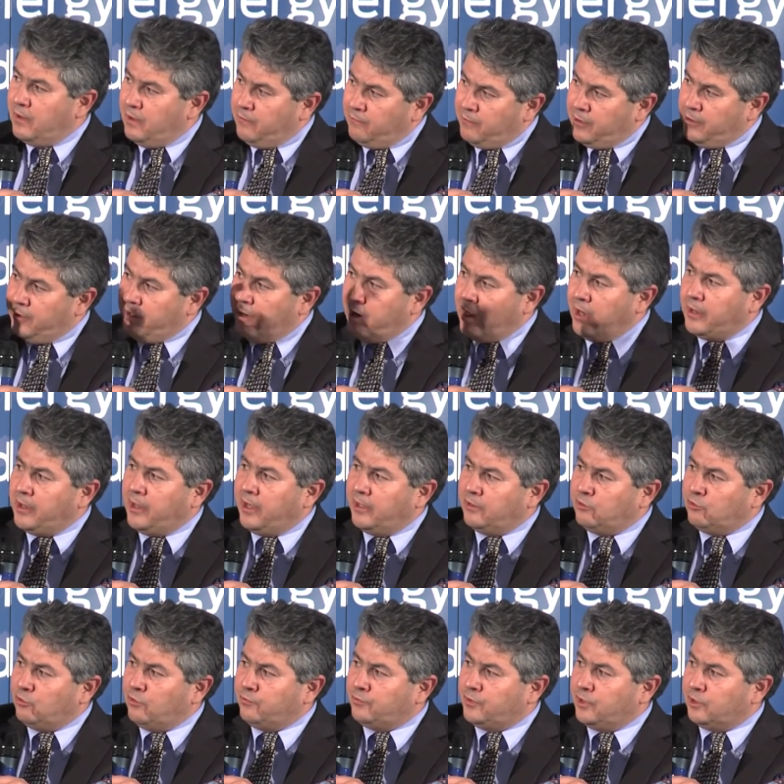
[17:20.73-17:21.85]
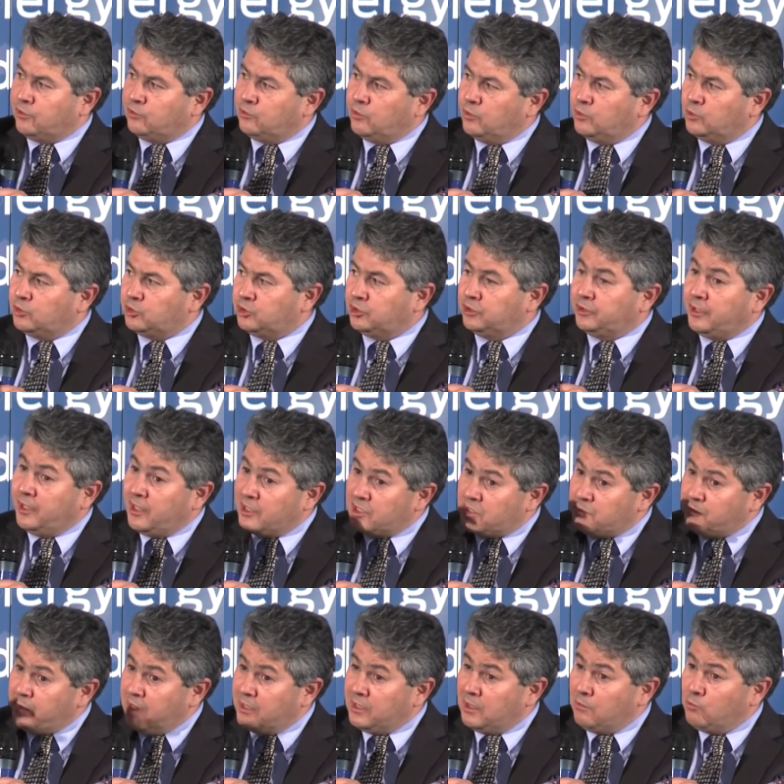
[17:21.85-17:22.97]
Very high end of technology. They are
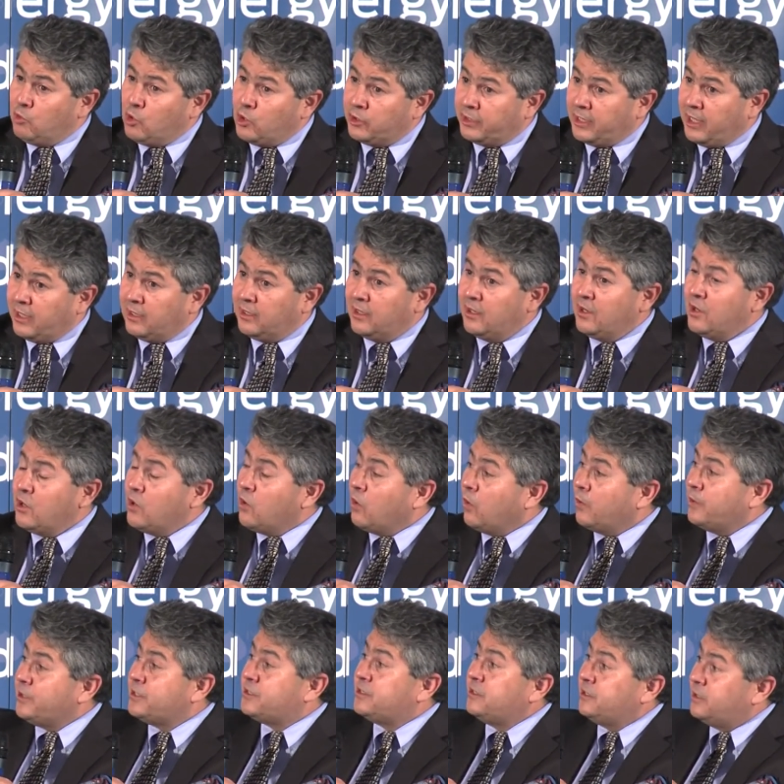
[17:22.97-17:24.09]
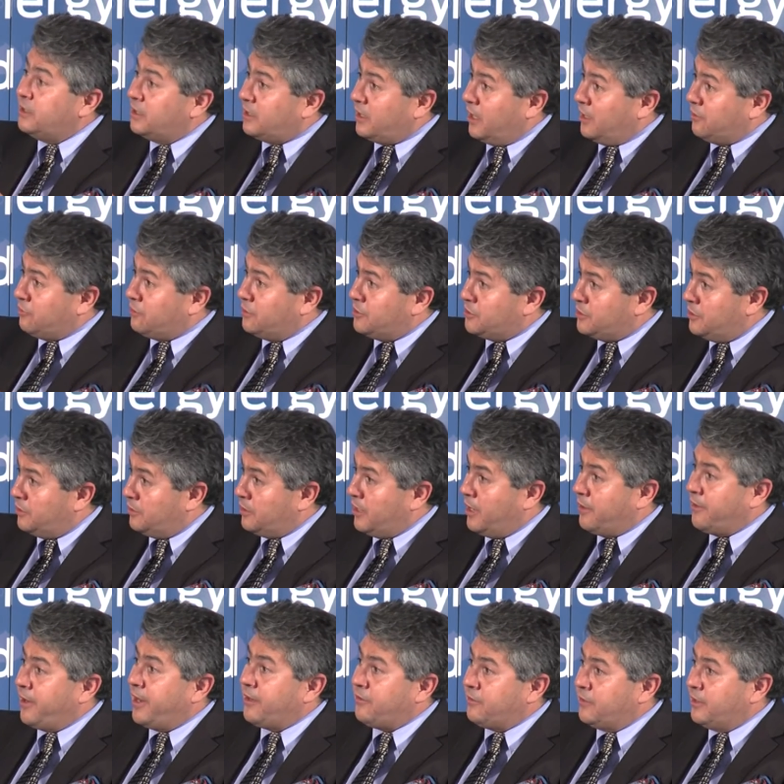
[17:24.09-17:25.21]
spending more than OECD countries in
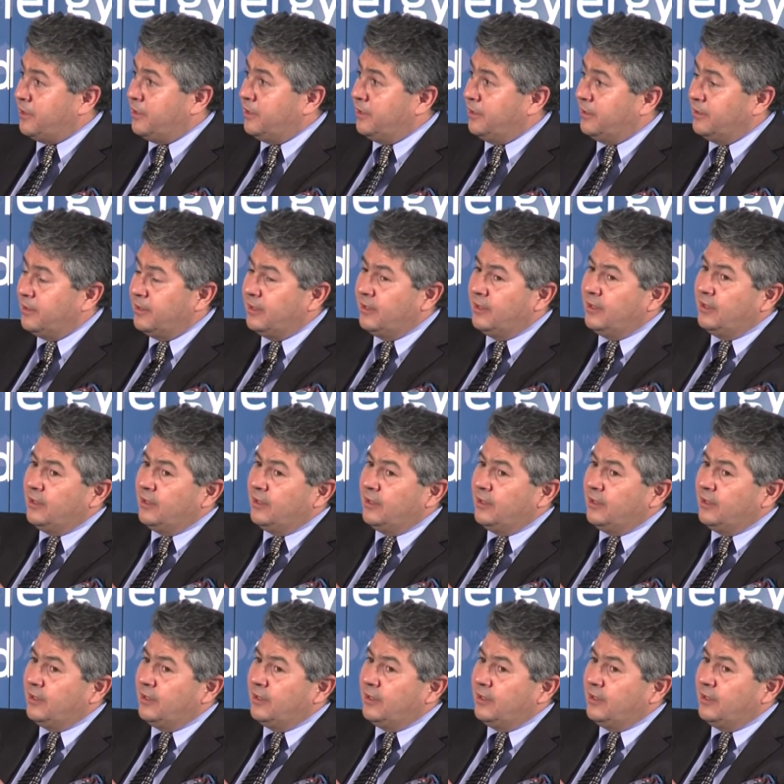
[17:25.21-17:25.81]
R&D,